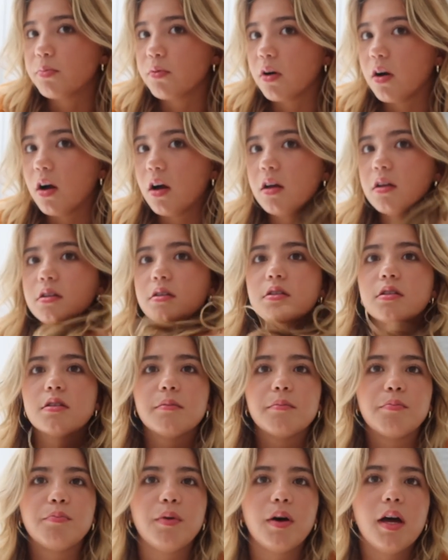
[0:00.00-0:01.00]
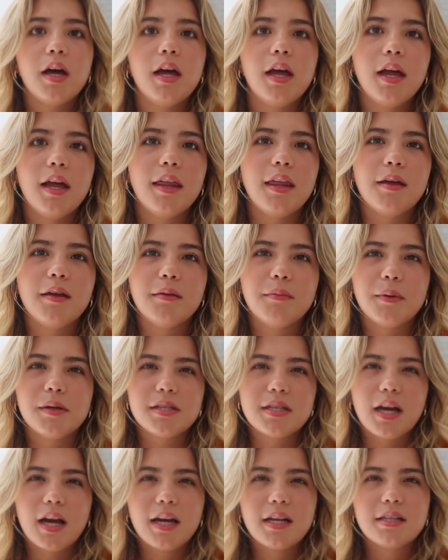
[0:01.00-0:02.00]
bras, but
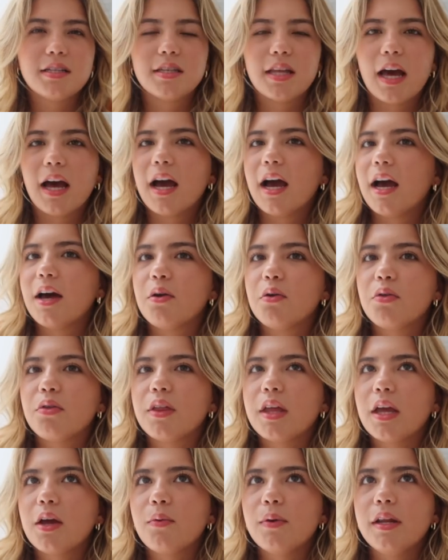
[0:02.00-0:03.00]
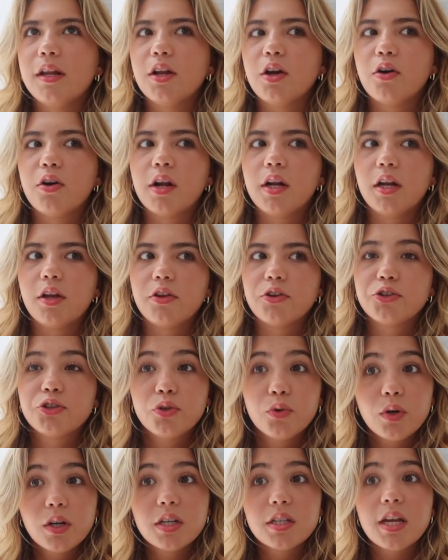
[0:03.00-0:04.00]
besides that, I don't think we need to go to any other
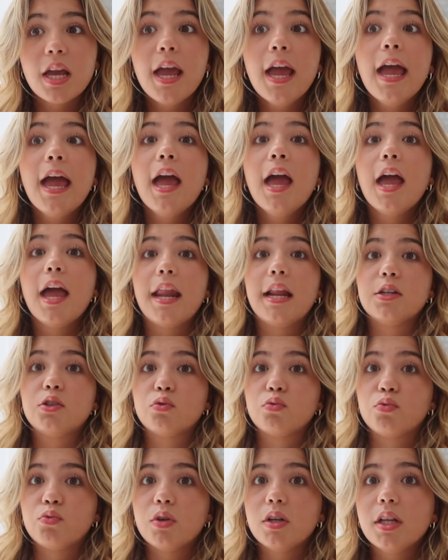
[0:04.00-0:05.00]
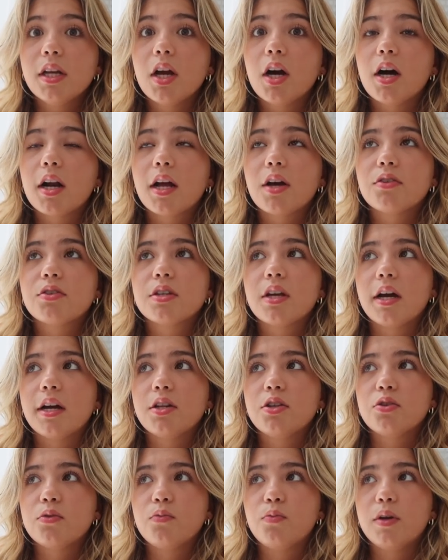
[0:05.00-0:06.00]
stores, and it's really hot
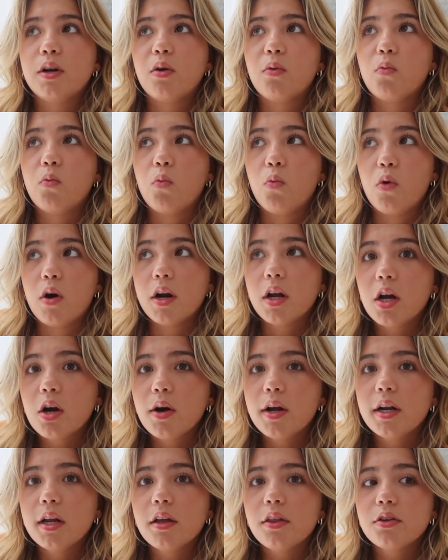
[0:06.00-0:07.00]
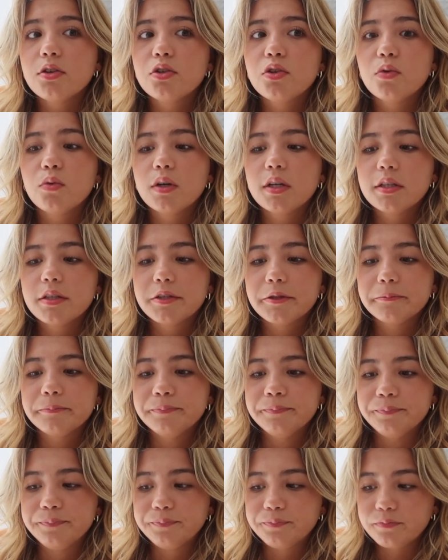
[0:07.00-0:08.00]
outside, so we don't want to go to any other stores.
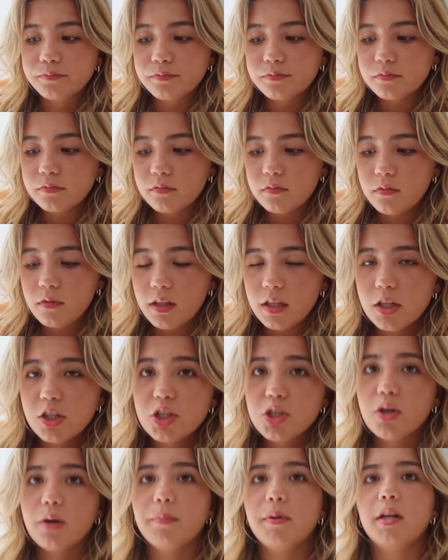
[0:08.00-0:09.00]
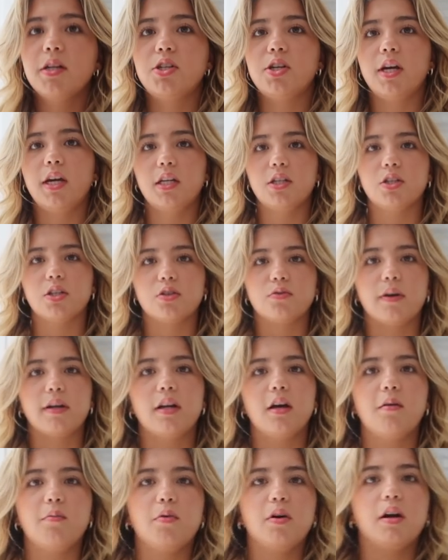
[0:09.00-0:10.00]
So I'm gonna change, because right
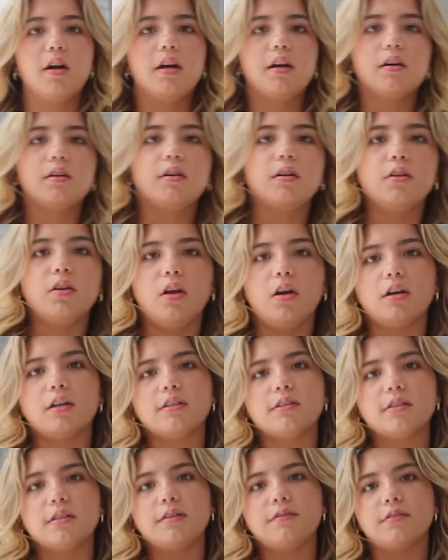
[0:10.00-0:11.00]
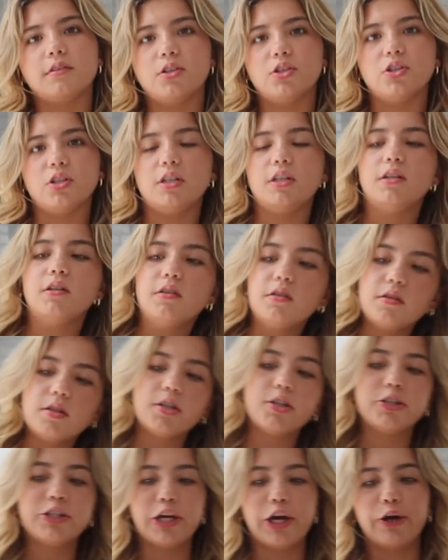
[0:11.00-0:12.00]
now I'm wearing a long sleeve and jeans,
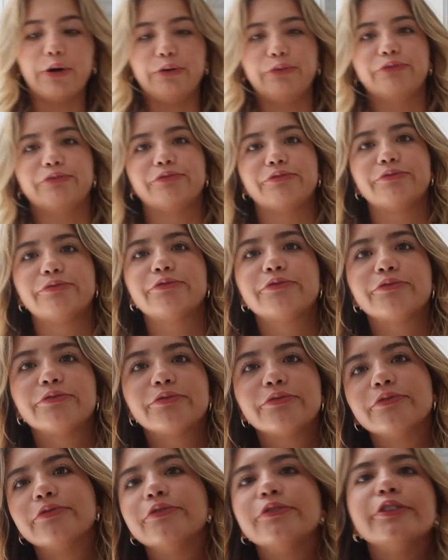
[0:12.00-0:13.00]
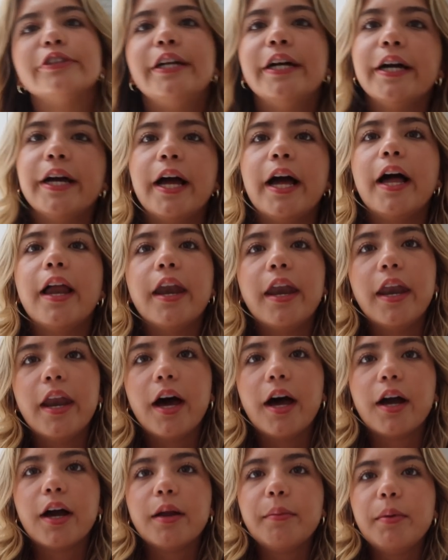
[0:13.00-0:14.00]
so I'm
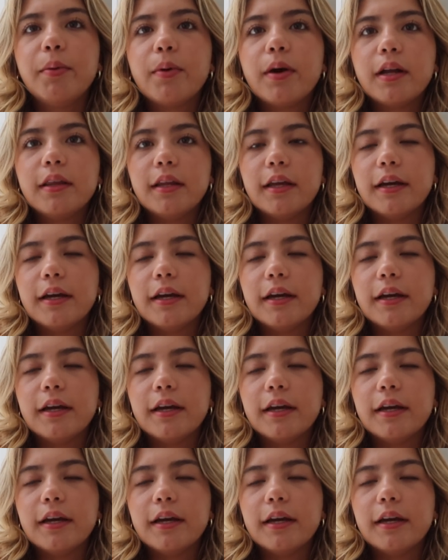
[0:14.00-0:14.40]
not gonna be wearing